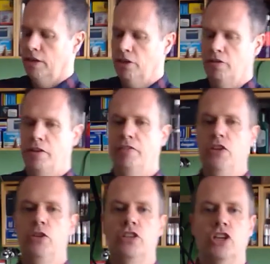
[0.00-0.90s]
Now, if you've never
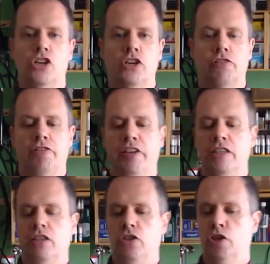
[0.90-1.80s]
used a cutting or a
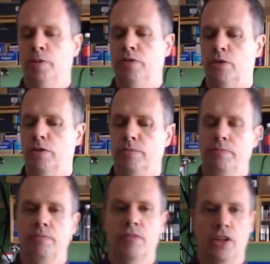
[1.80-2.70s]
facing tool before,
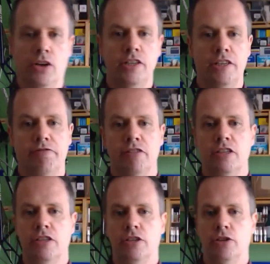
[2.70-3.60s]
they are
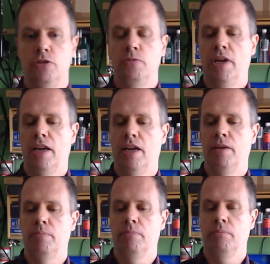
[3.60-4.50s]
different to
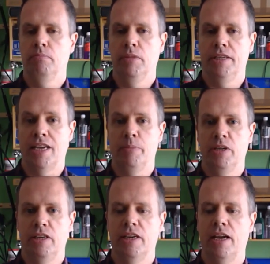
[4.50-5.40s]
a tap in
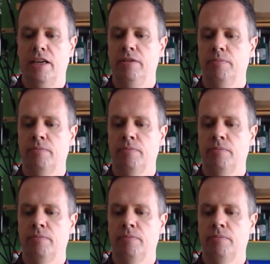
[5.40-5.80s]
the die.